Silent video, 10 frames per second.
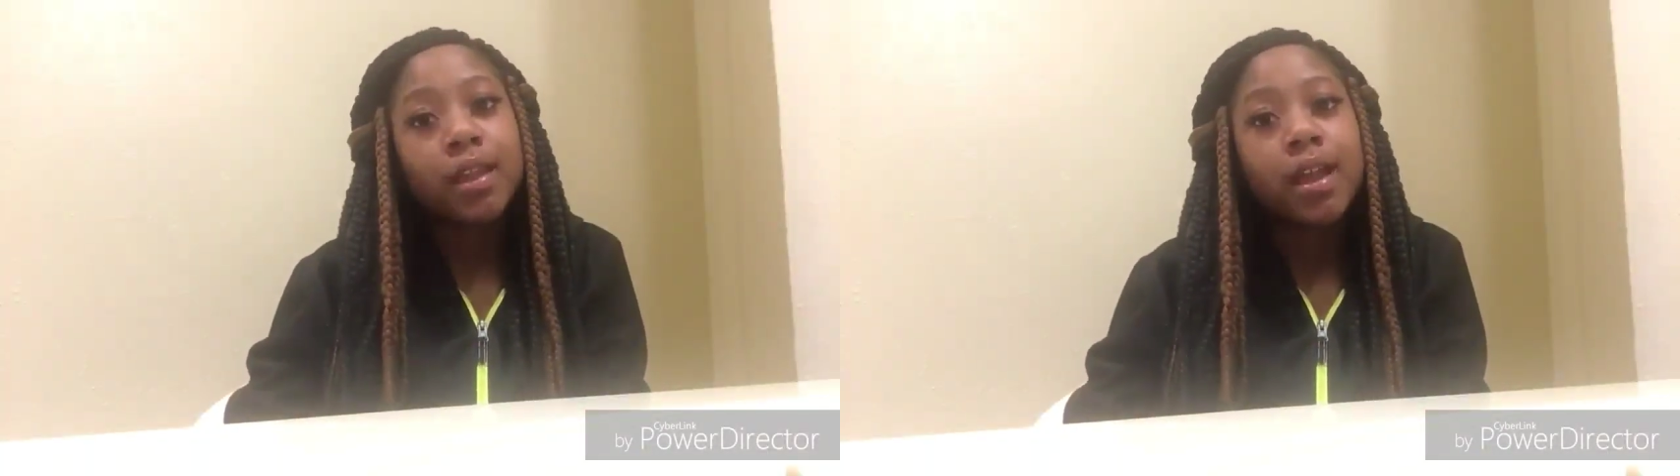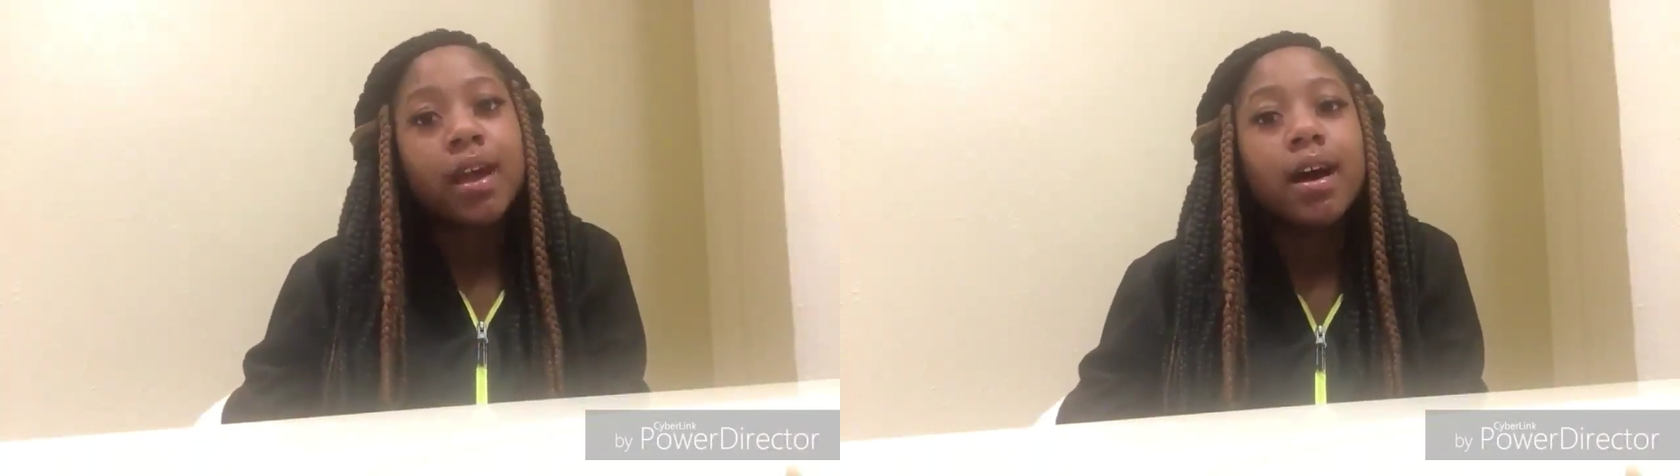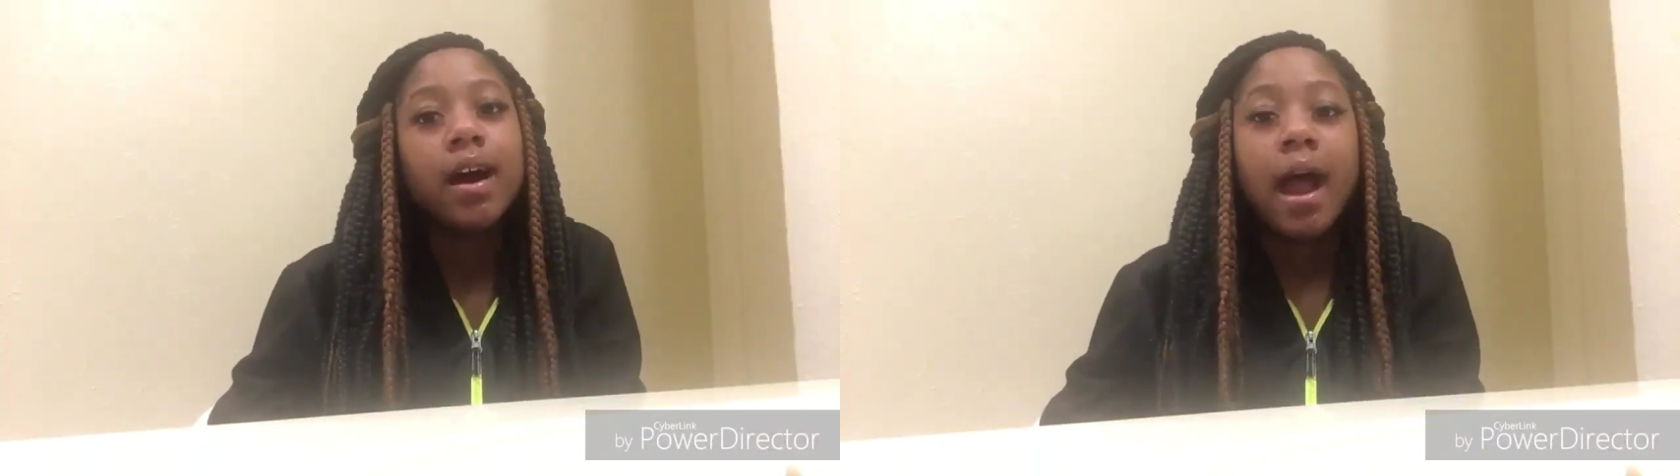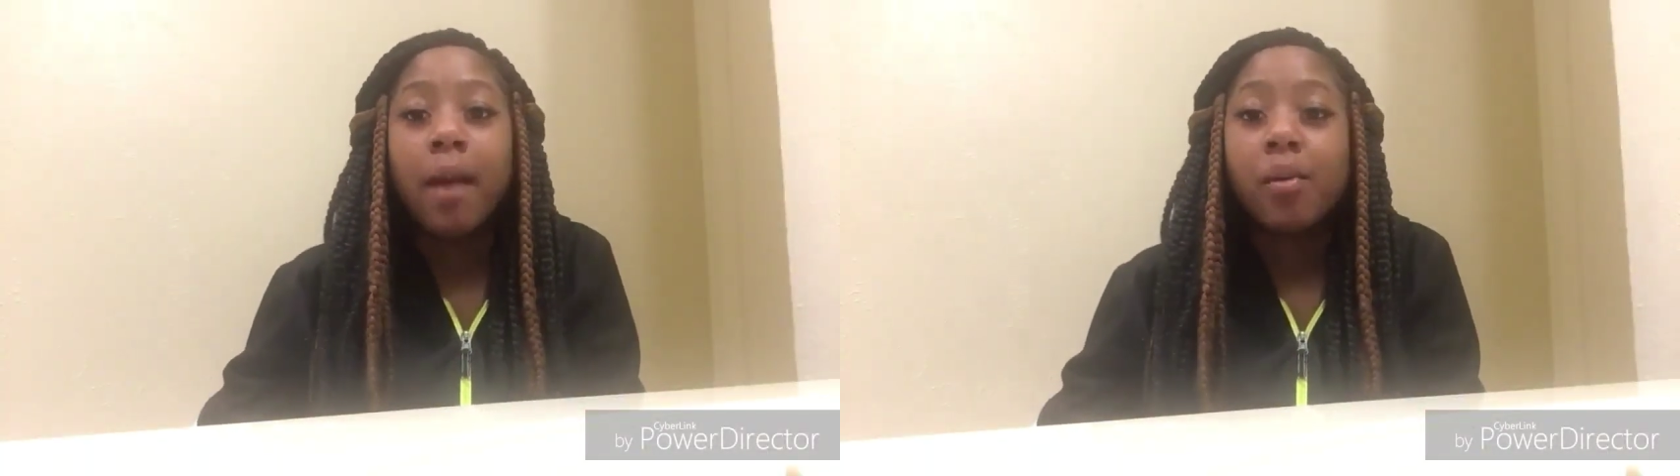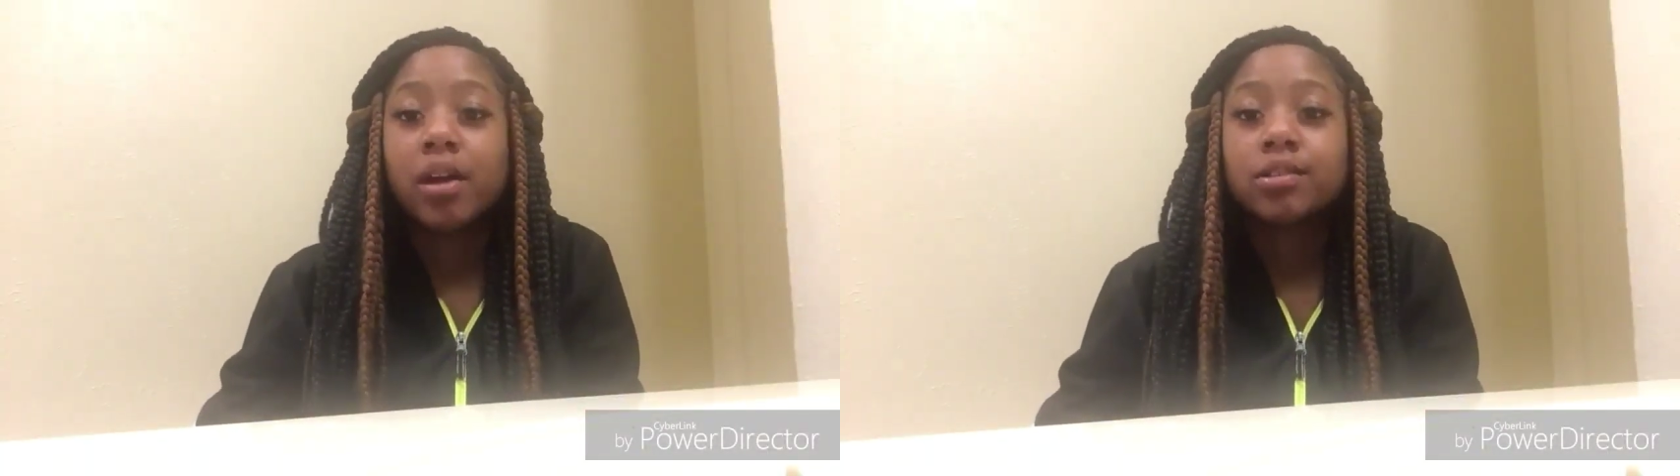an
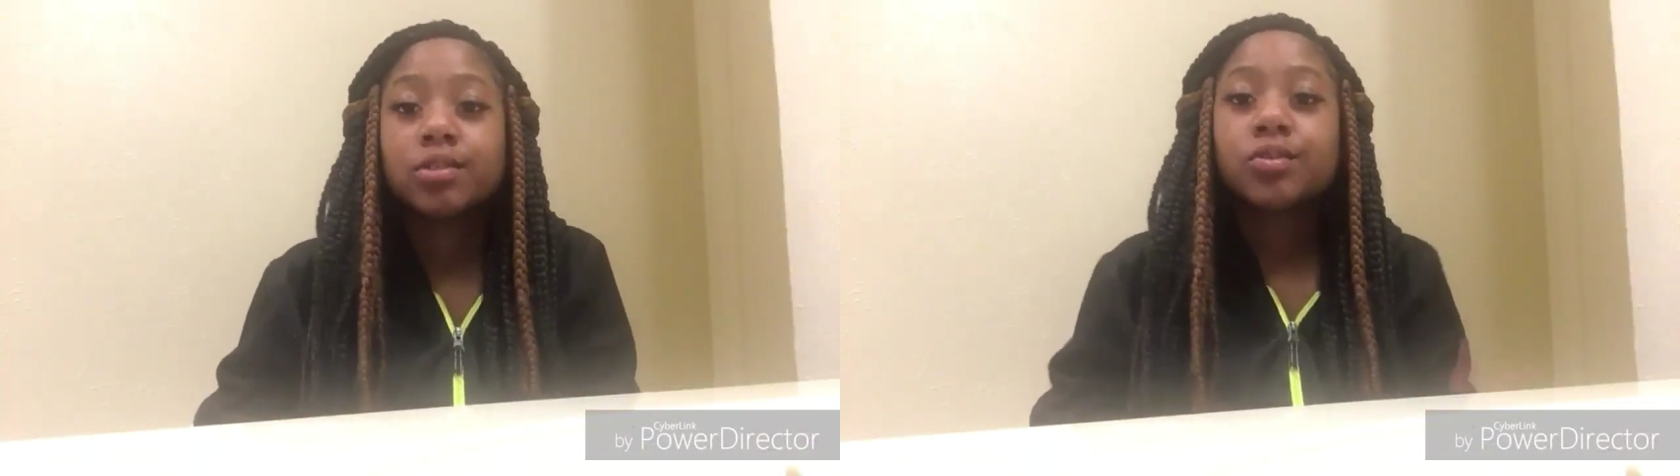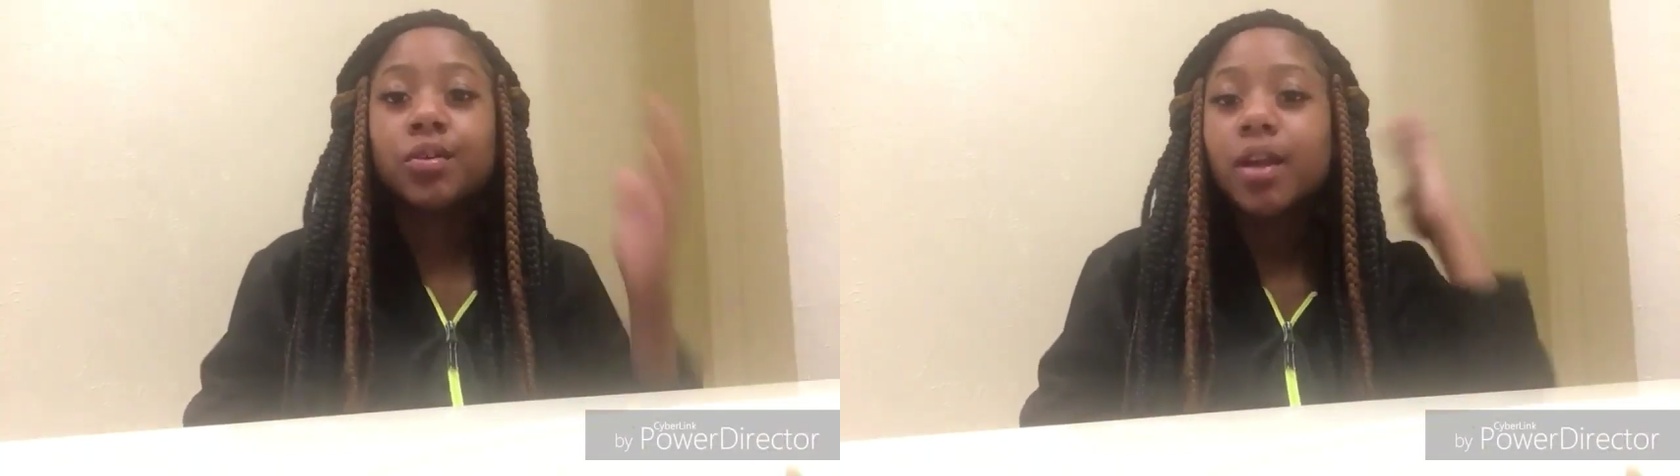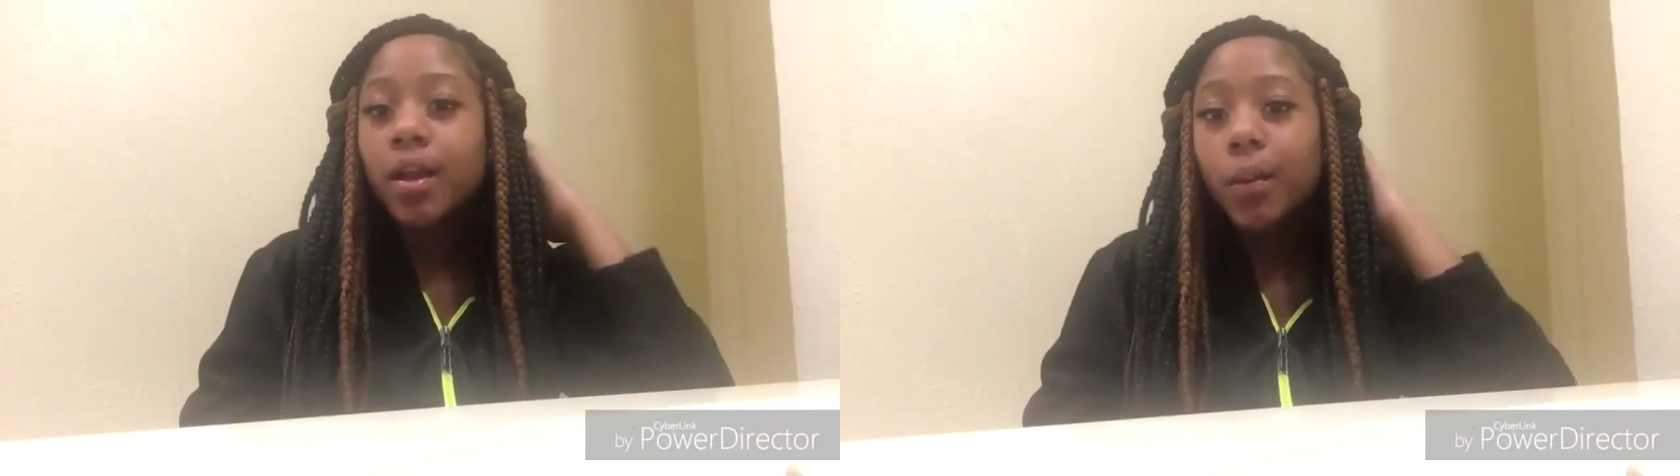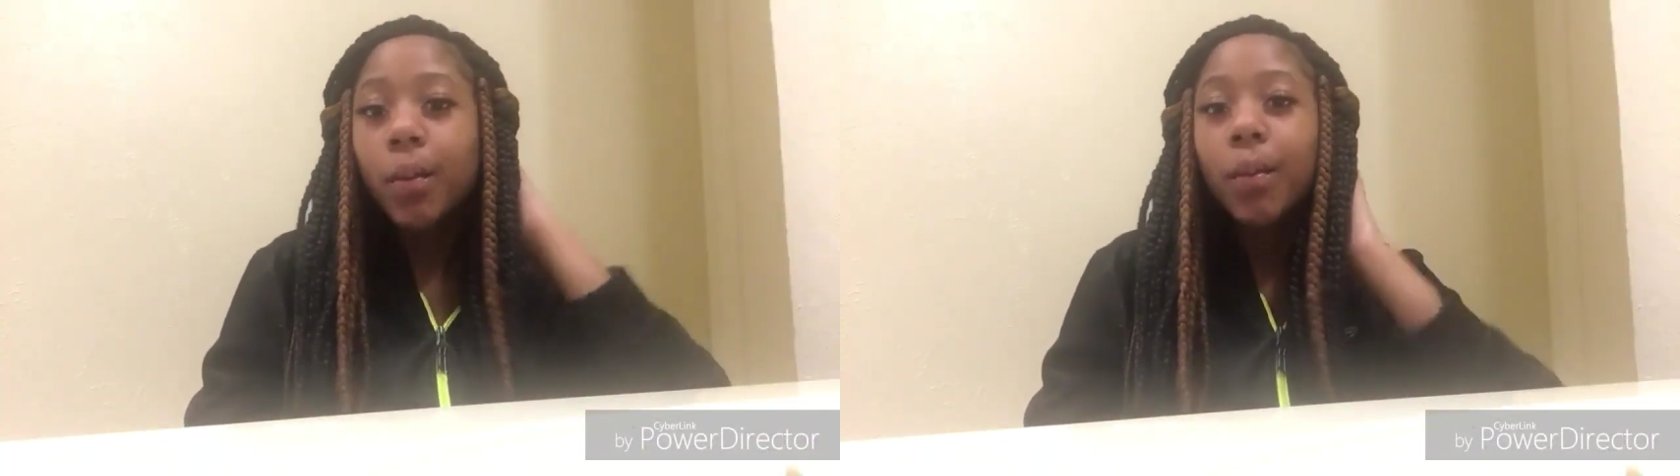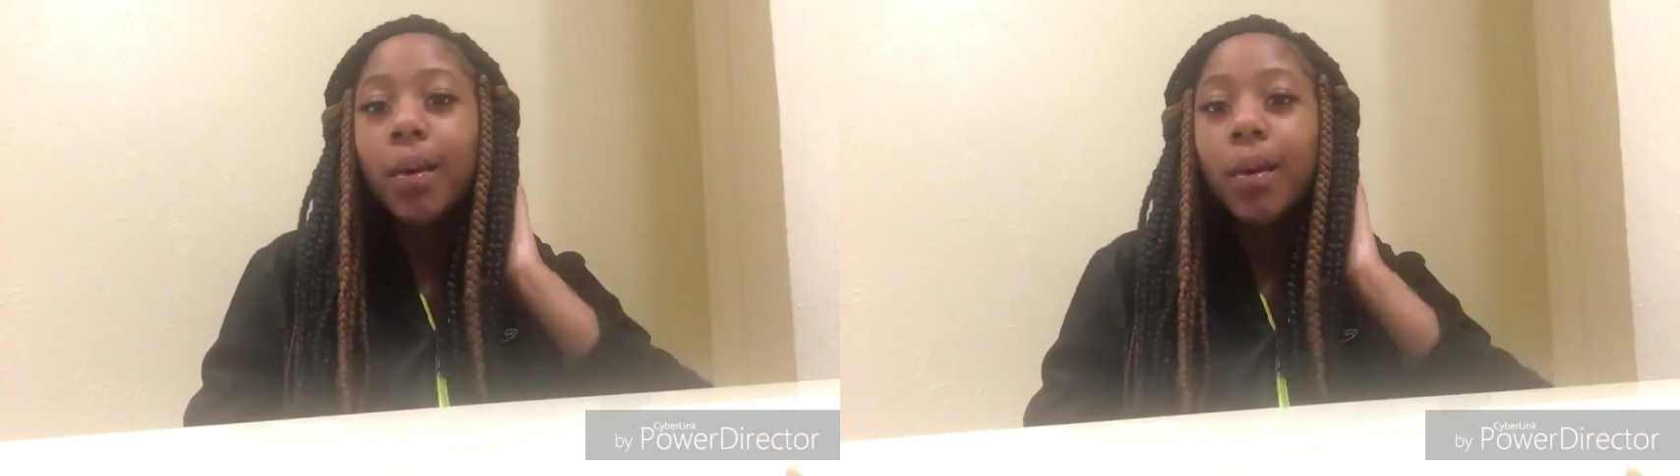eyebrow tutorial.